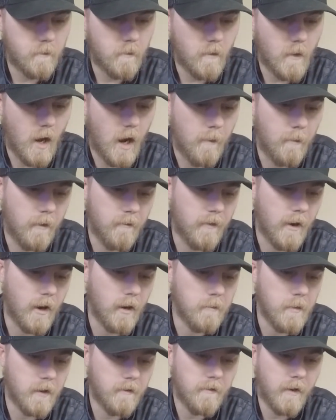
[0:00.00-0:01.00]
I'm a
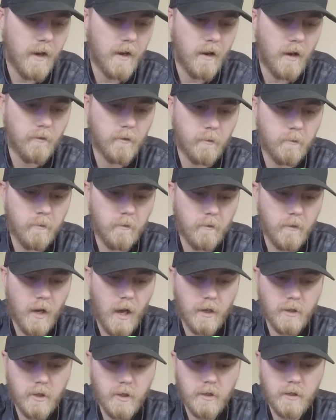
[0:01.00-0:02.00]
very big fan of them.
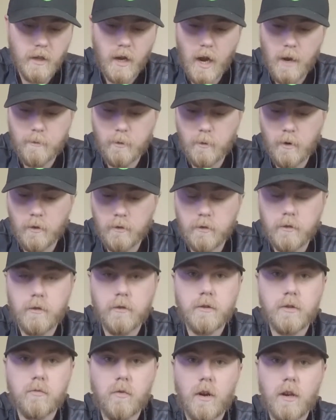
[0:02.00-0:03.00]
Not just the hype around the
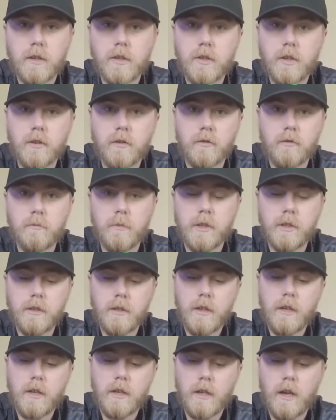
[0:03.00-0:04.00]
Googan squad in general, but
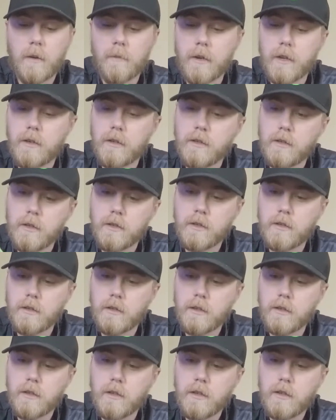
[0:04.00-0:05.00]
I mean just
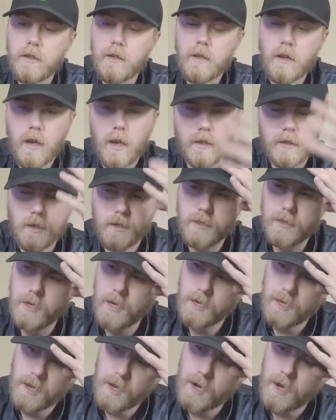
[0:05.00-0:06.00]
as I
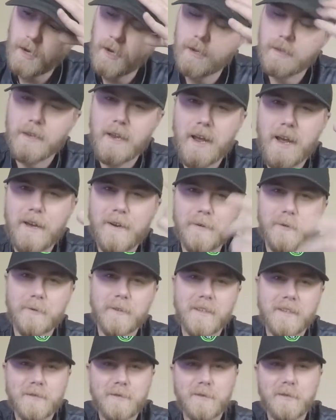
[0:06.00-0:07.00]
say that, I got the hat on.
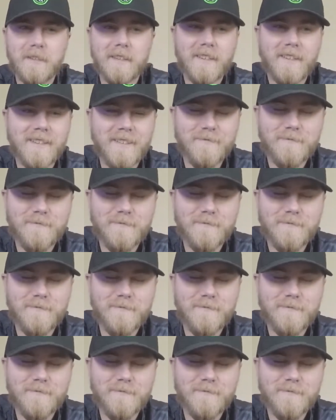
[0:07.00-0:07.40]
That's funny.